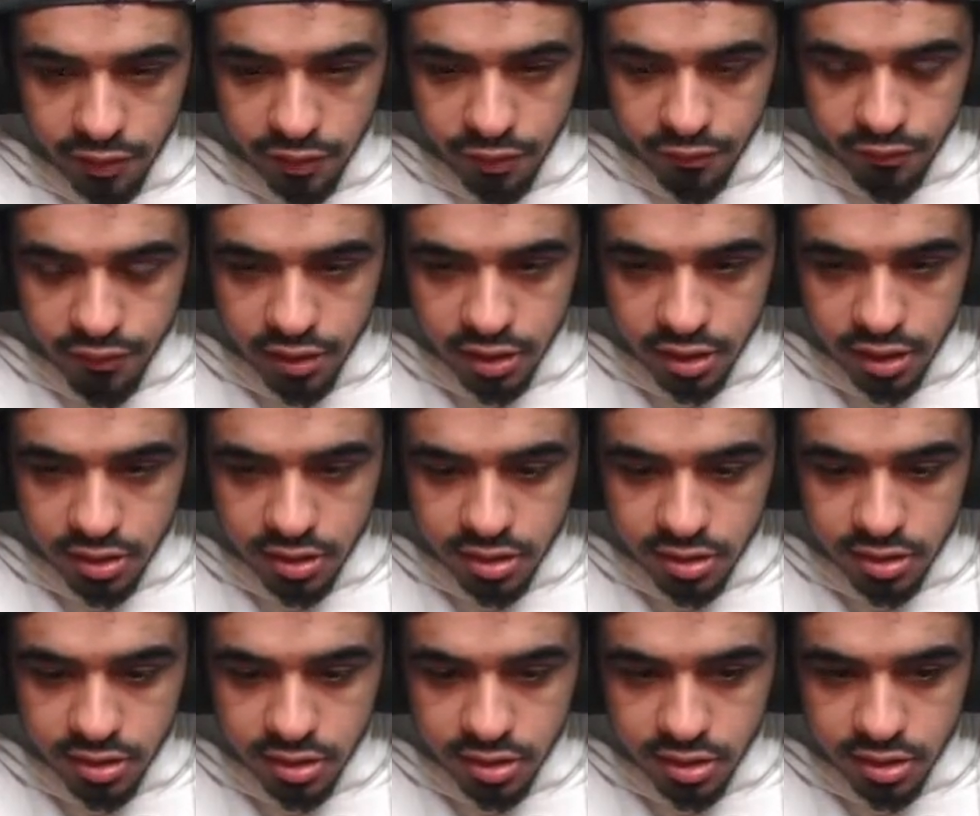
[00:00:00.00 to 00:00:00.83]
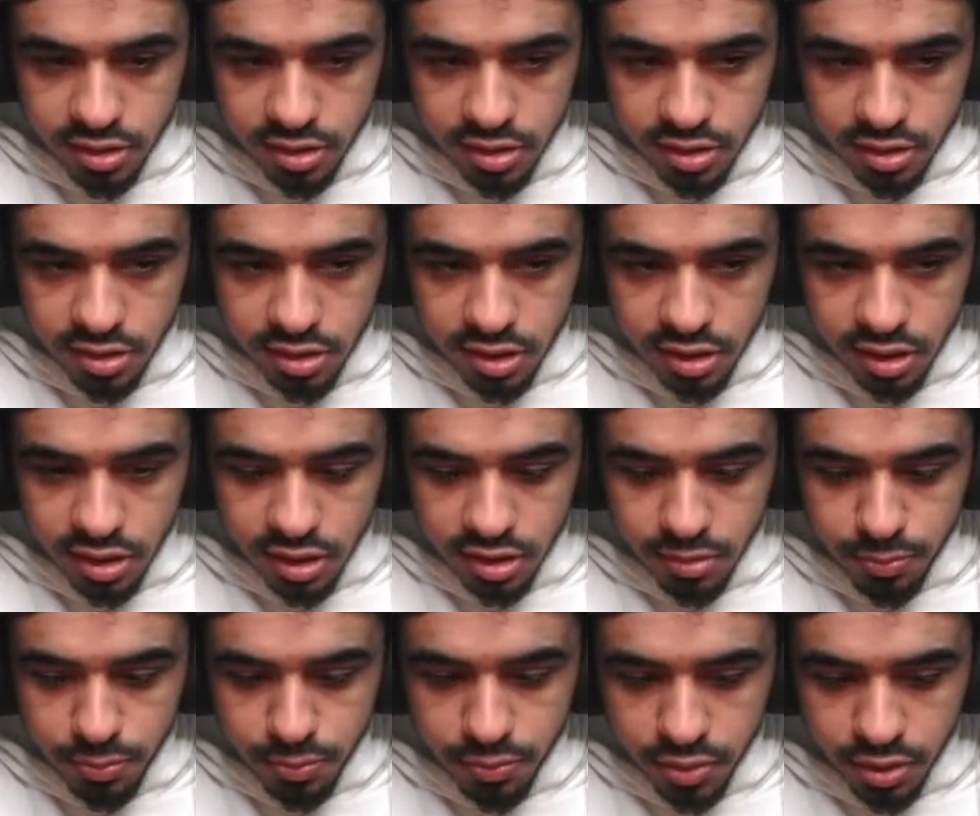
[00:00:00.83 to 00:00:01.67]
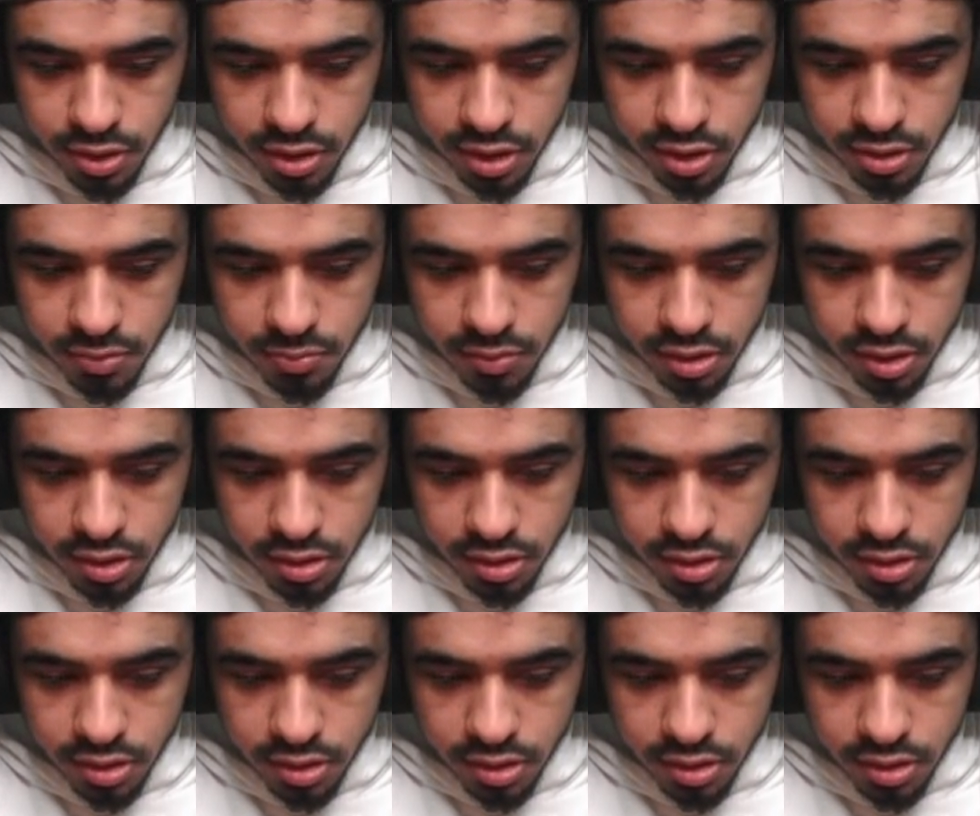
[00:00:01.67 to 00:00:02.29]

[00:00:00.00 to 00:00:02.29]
I feel like this is this is gonna hurt, man.